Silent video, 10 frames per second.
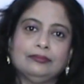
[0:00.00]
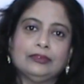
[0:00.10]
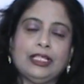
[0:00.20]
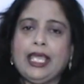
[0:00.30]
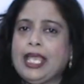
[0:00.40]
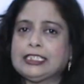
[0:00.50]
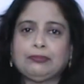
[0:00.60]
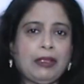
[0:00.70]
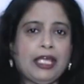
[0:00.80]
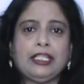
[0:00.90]
He
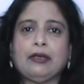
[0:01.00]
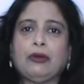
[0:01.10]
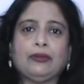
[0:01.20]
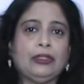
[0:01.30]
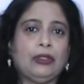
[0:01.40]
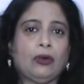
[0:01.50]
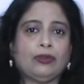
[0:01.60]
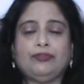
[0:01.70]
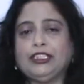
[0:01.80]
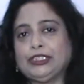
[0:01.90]
explained about
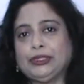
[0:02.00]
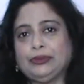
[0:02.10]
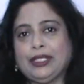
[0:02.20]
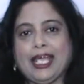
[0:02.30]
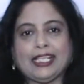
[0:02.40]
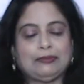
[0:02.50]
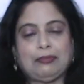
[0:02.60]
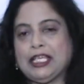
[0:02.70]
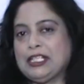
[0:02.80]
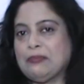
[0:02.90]
Lord Vishnu, he
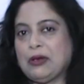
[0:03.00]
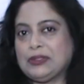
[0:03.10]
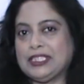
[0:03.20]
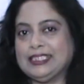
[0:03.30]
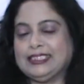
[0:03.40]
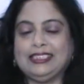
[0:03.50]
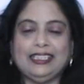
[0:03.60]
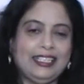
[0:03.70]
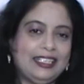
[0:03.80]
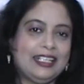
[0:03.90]
explained about his
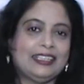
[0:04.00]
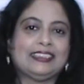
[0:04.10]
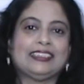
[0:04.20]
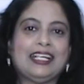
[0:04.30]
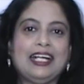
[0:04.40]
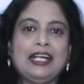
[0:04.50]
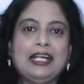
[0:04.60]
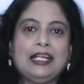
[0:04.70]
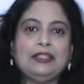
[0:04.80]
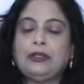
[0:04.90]
leelas.
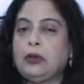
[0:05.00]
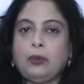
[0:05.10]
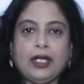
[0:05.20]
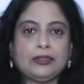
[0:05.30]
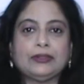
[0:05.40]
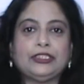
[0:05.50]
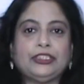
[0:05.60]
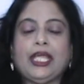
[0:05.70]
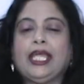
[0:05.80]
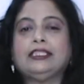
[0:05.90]
No one could
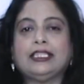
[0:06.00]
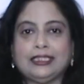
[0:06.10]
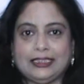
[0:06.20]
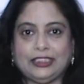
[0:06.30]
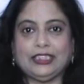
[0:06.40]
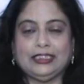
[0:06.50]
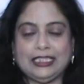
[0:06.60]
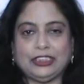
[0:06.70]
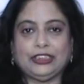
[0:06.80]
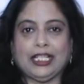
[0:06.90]
change
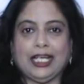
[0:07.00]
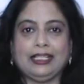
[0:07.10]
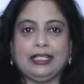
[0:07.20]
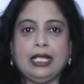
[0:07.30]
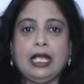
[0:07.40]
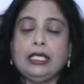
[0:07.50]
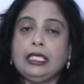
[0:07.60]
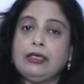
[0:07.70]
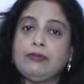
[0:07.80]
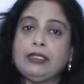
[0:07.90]
this child.
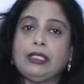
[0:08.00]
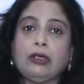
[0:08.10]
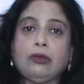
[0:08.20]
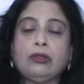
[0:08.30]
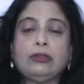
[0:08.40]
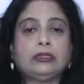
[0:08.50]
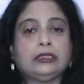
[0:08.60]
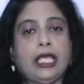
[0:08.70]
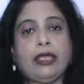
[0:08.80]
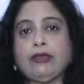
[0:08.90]
Even the
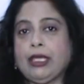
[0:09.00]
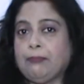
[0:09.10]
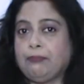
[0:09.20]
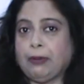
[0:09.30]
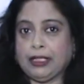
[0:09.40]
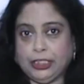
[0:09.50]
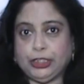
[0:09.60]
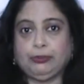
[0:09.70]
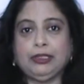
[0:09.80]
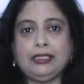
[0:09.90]
gurus gave him
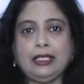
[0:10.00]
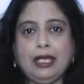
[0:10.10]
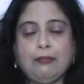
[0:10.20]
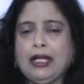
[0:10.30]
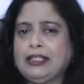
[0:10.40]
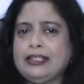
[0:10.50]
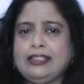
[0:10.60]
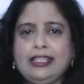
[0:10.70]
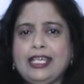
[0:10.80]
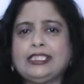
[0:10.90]
punishment, but it
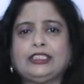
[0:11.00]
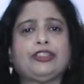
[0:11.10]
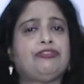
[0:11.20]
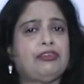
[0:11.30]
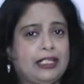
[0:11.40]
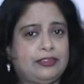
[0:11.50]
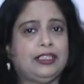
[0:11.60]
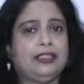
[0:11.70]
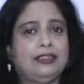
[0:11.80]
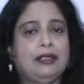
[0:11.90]
least
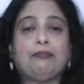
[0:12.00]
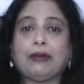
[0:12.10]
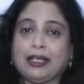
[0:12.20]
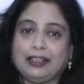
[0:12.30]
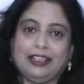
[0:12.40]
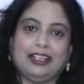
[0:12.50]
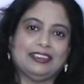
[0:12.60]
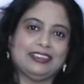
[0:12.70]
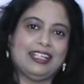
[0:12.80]
affected Prahlad,